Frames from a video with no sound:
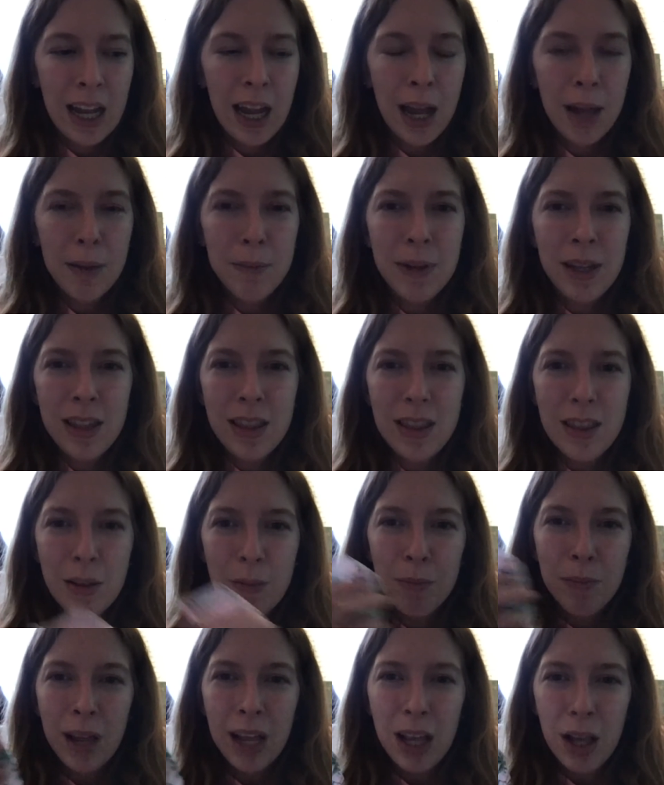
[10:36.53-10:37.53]
I mean, the
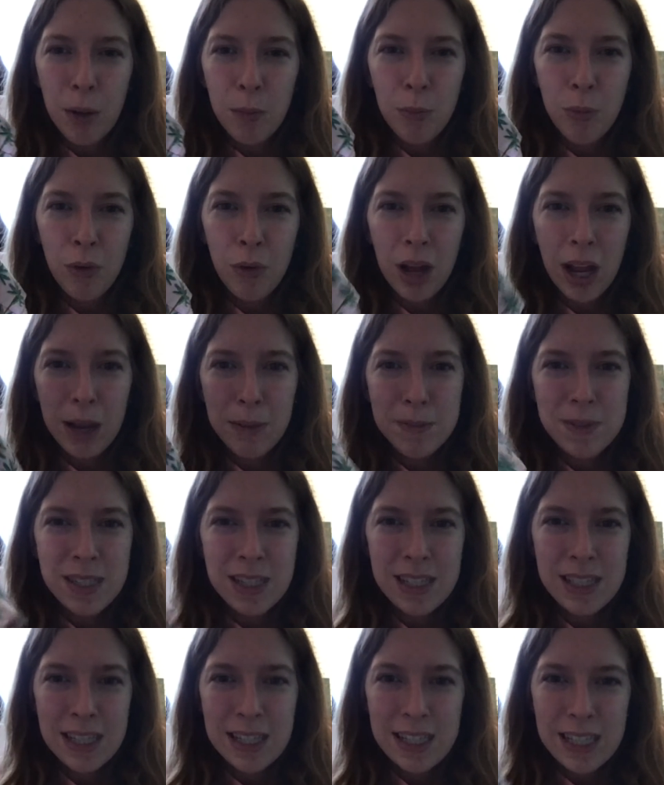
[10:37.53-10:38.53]
makeup wipes
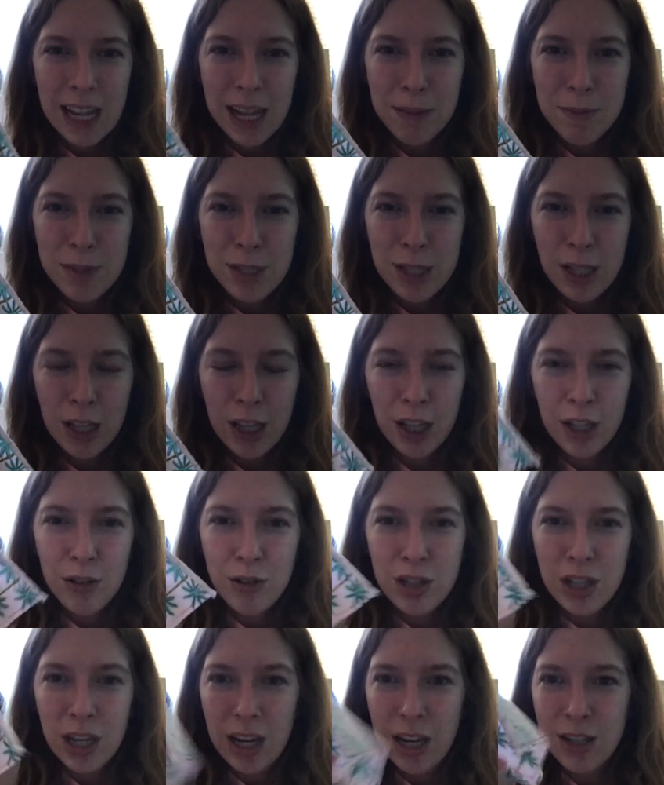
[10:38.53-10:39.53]
is the same
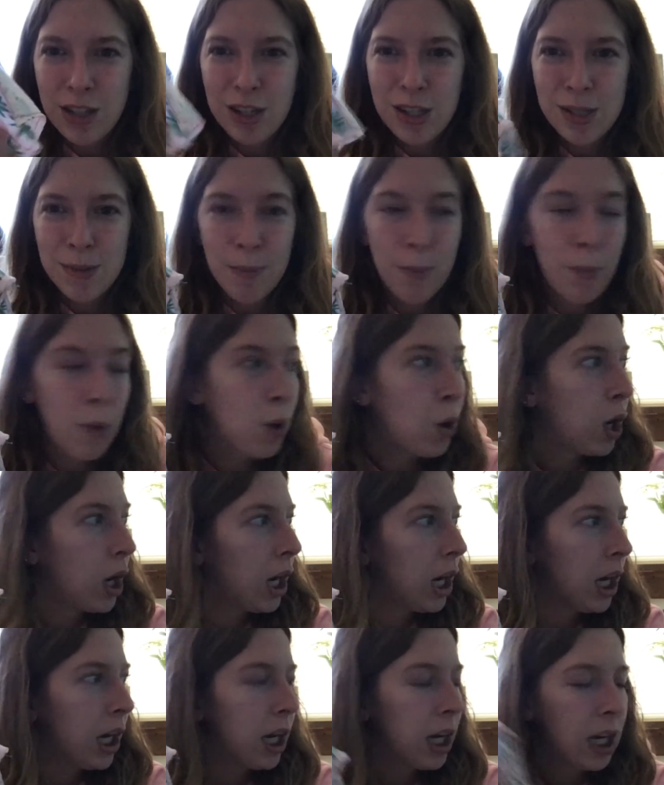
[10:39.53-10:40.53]
solution. It's just
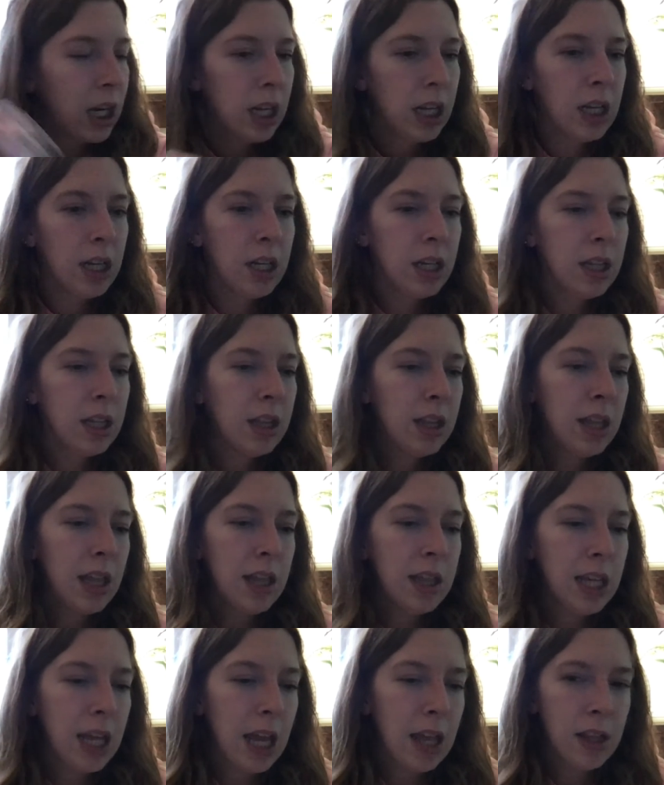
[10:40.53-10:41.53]
more than
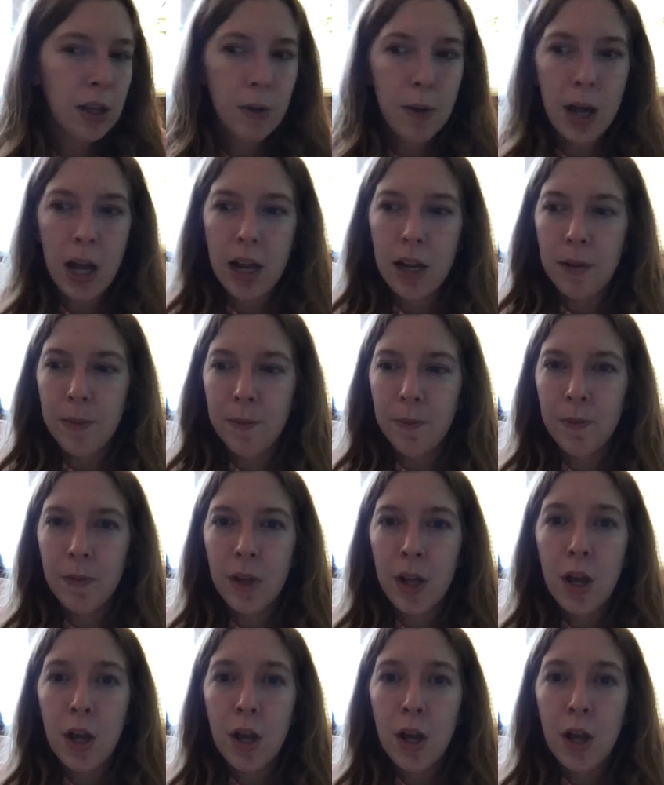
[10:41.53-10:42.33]
the other one.